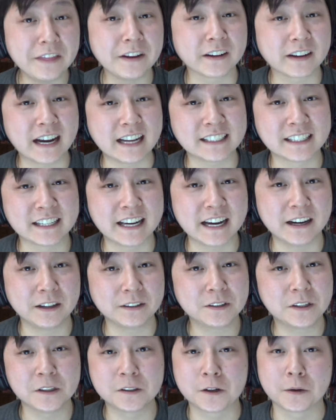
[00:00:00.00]
there guys and
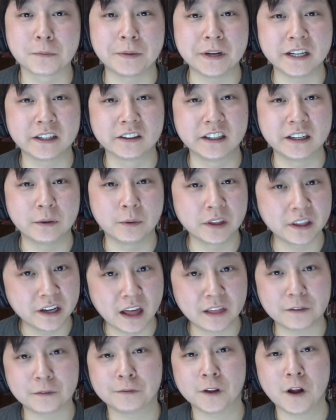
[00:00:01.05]
gals, it's Girbeagly with
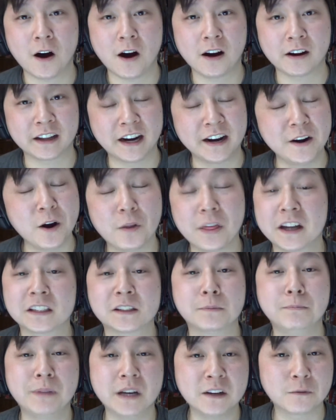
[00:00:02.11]
another vlog, and I know that
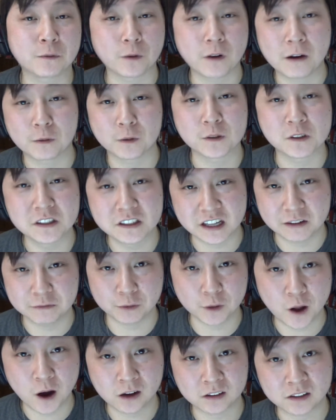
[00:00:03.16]
it's been forever since I
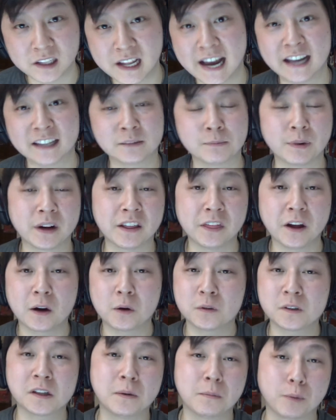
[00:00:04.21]
vlogged last, but I thought it
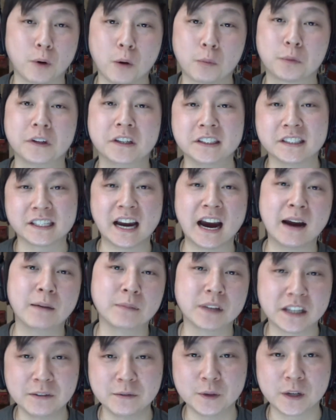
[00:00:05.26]
was an appropriate time
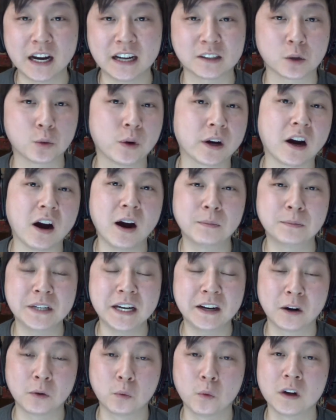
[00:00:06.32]
to give you guys a quick
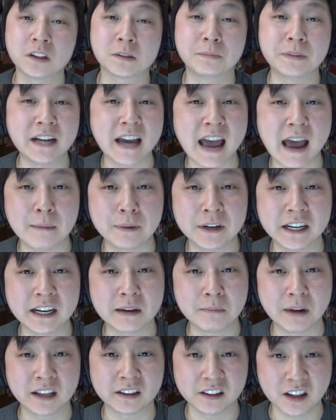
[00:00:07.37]
update on what's been happening in
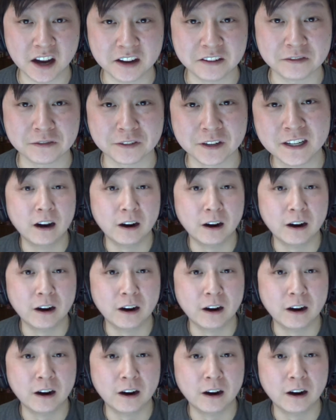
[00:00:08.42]
my life.